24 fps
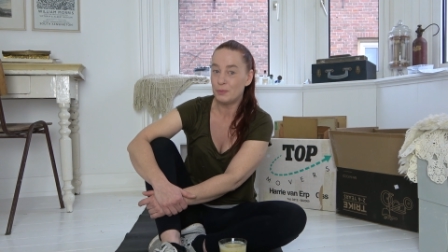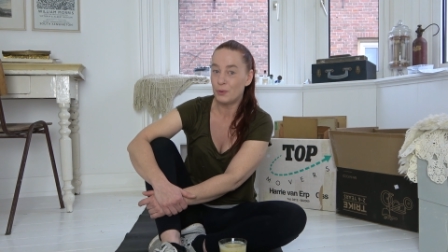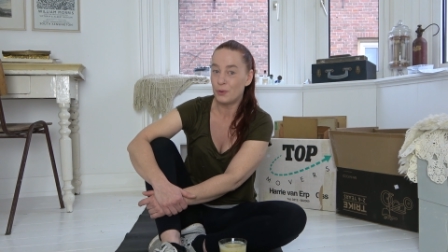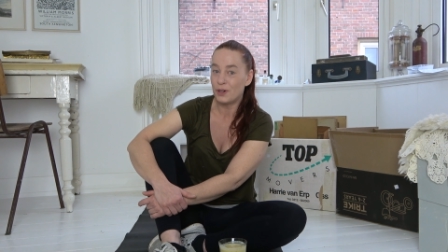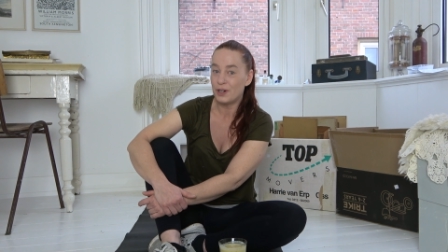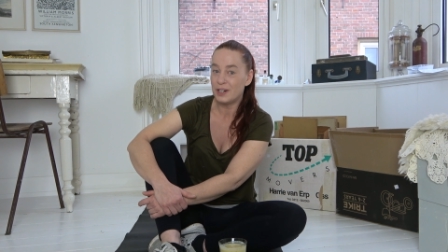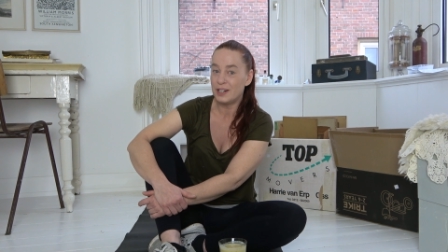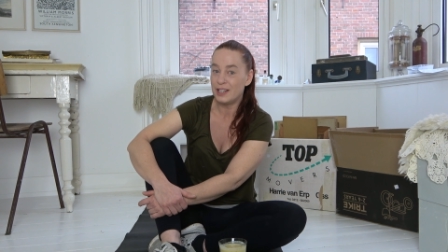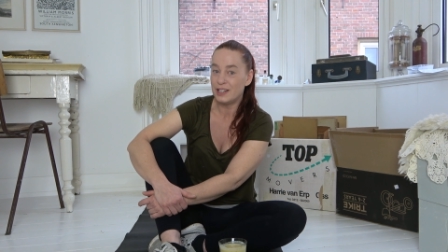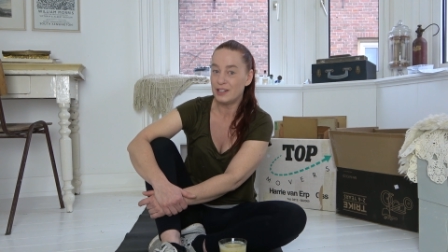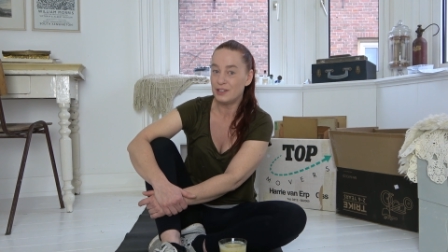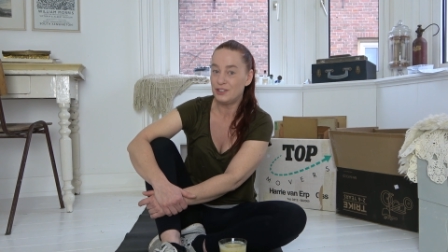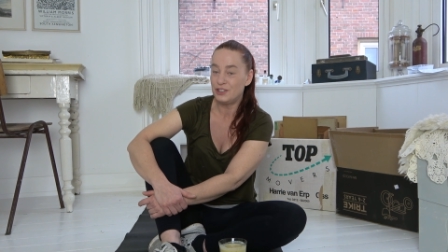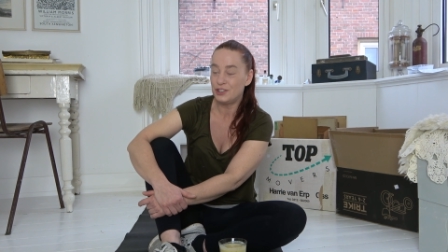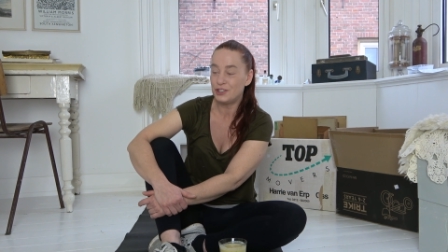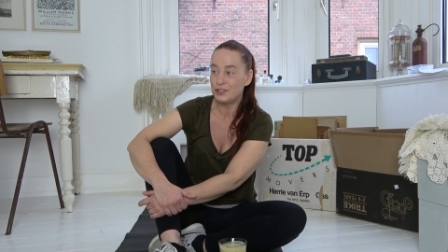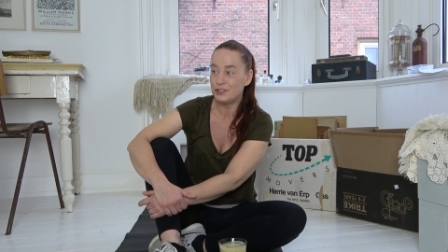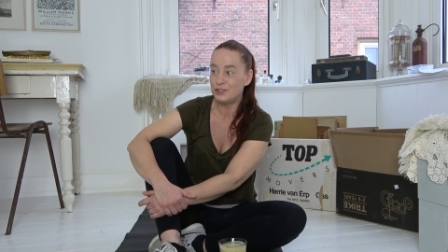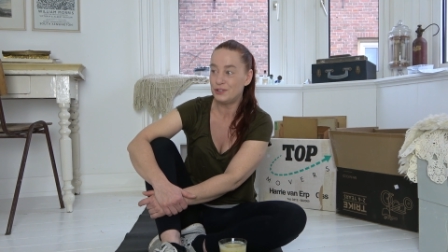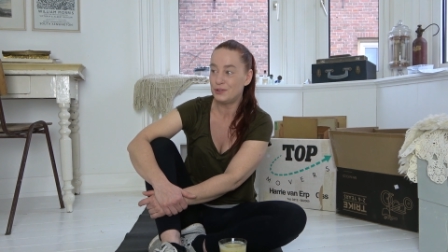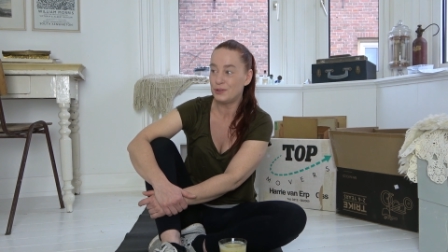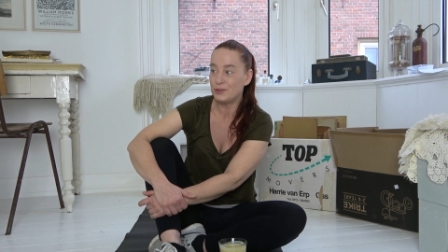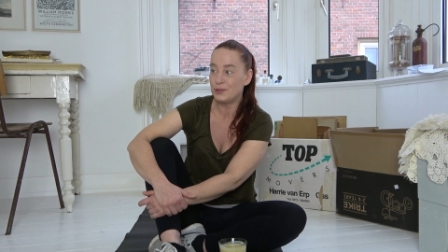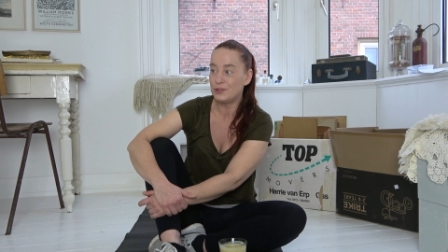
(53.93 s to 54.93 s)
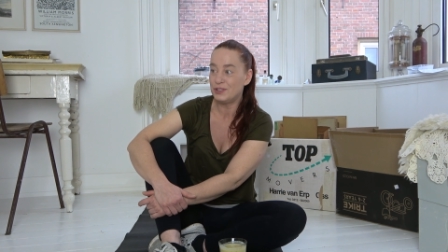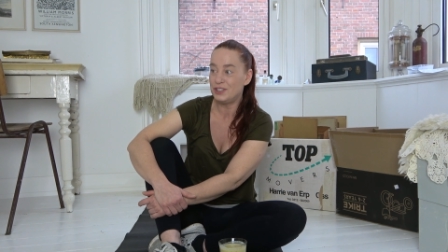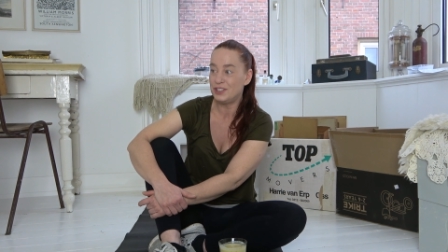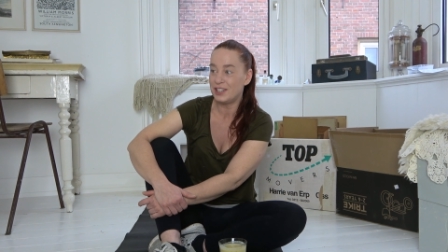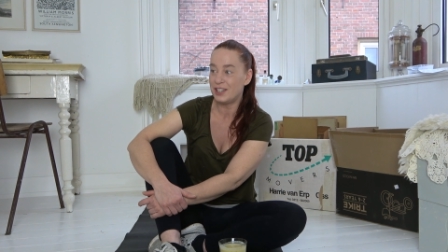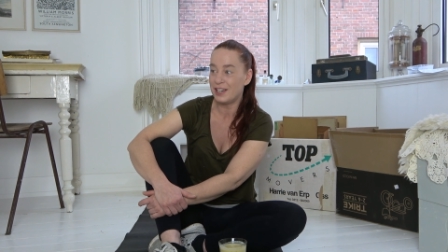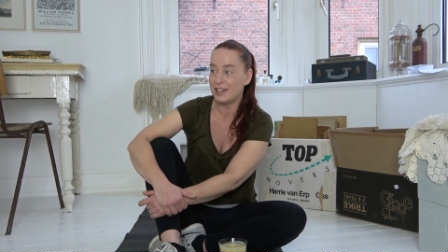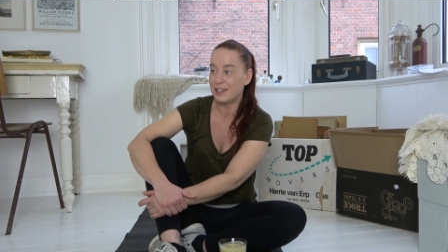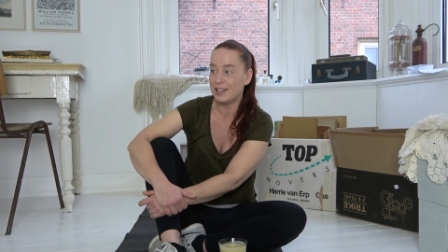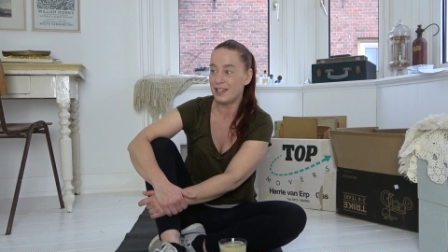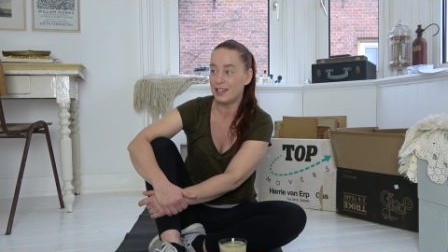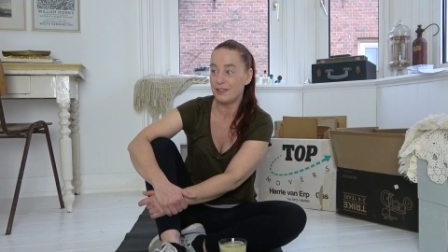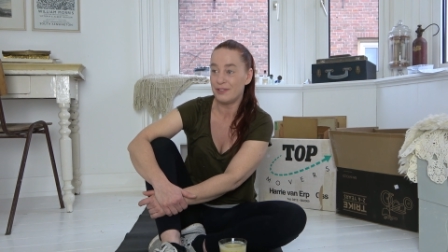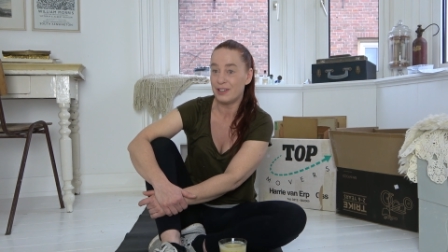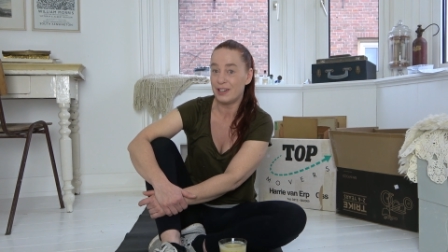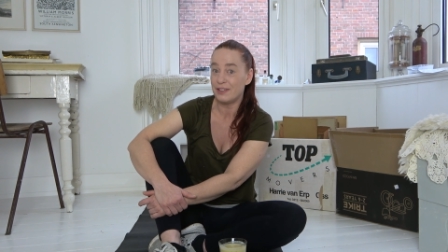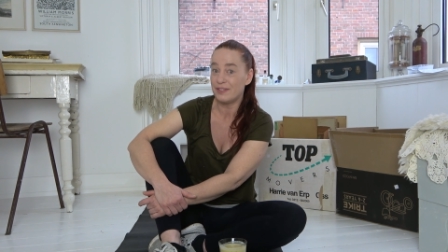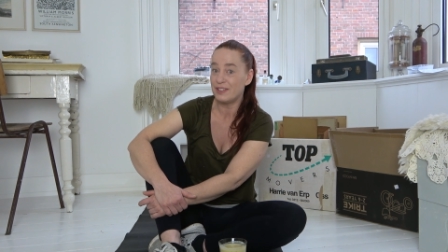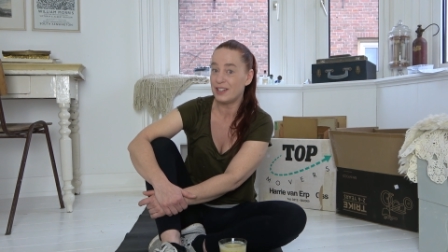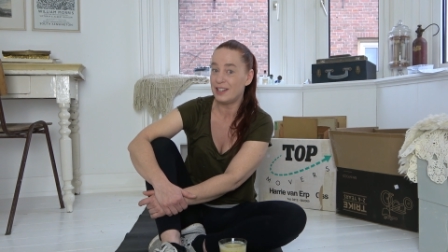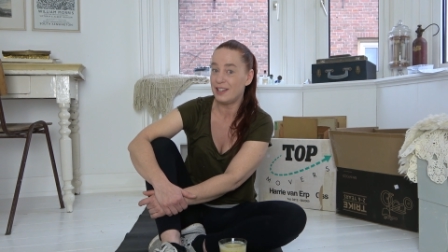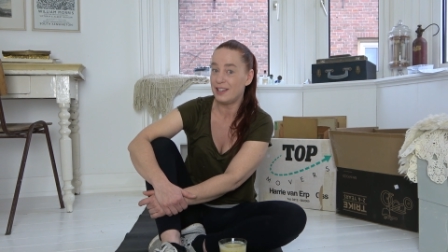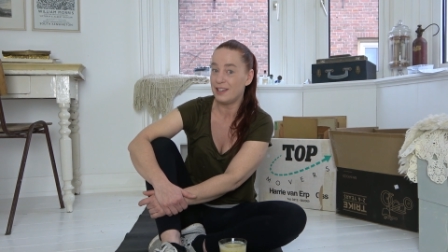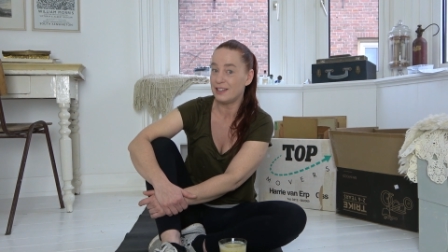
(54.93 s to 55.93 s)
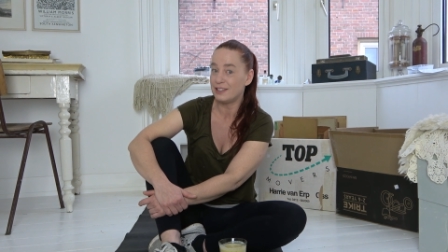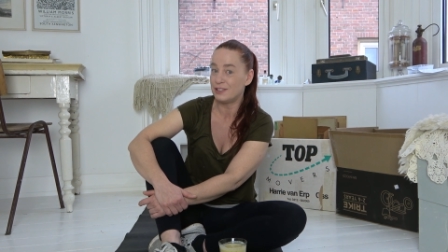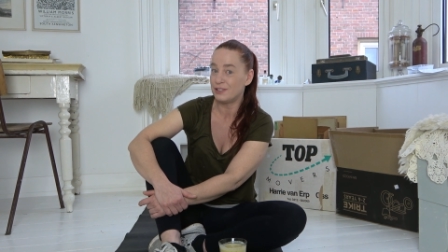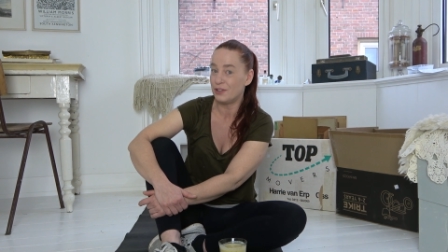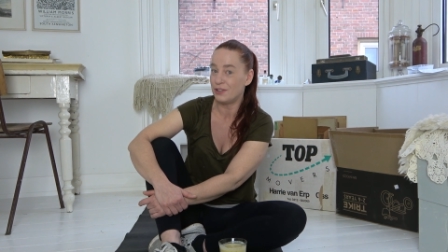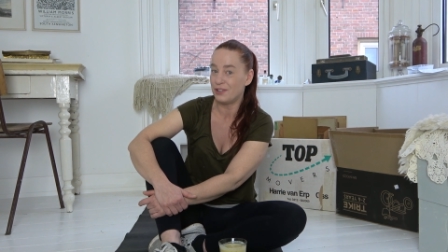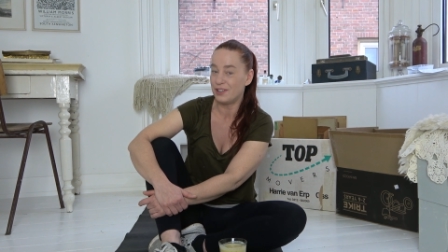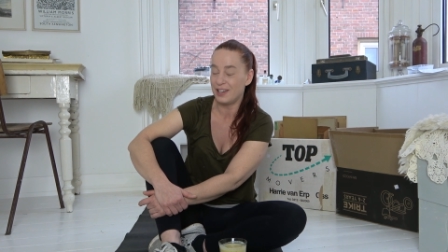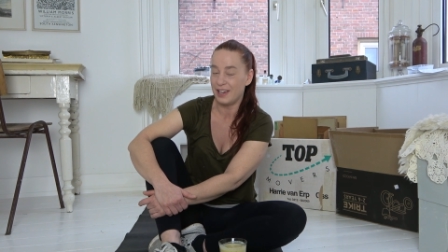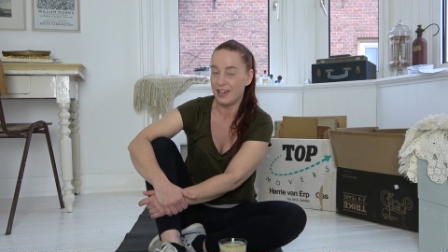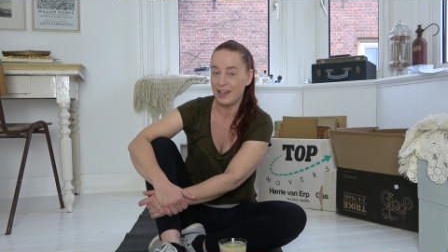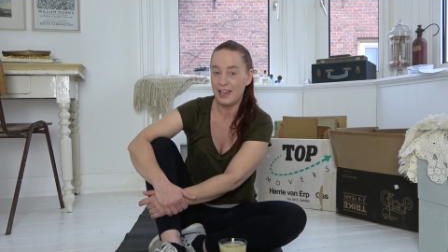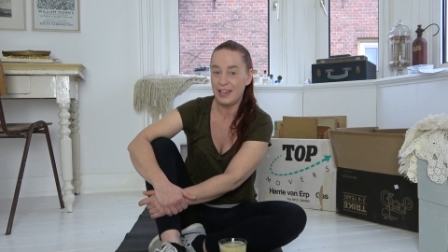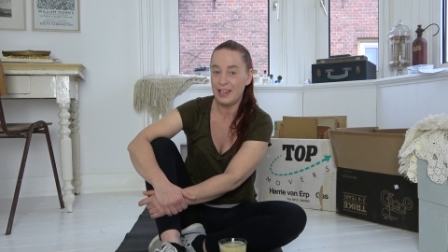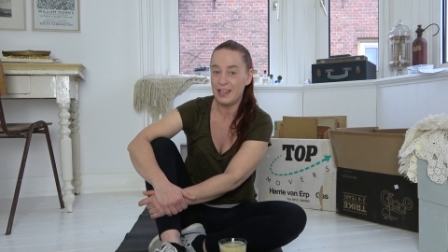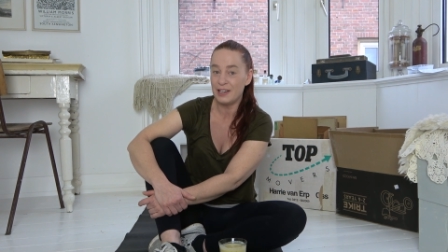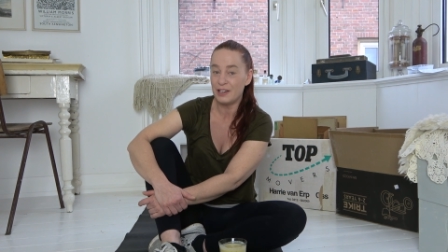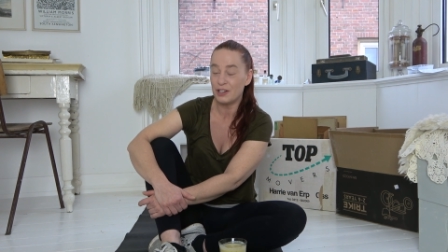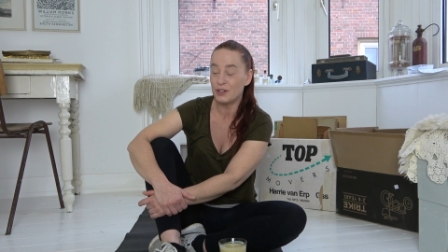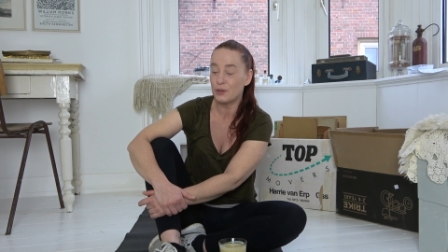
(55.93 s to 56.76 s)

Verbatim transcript: morning just to check if everything is okay.